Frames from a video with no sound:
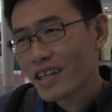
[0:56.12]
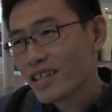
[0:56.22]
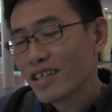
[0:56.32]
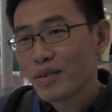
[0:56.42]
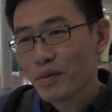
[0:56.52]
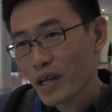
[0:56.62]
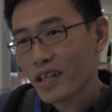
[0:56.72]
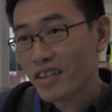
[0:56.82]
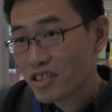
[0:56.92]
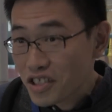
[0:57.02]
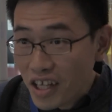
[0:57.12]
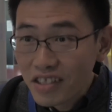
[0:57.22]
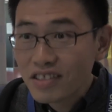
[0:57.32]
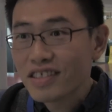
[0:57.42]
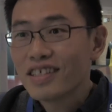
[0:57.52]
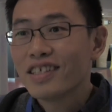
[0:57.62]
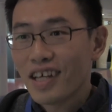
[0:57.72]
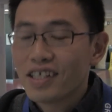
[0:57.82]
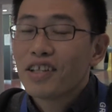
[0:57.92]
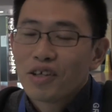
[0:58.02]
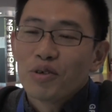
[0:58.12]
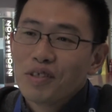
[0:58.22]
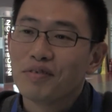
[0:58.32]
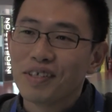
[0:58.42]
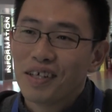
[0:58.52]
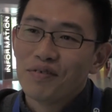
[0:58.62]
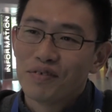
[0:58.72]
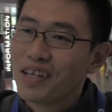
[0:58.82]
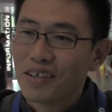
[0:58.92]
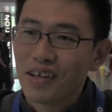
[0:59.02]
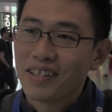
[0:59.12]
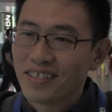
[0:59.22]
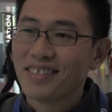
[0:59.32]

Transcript: idea and exchange. I think it's a good, yeah, very good.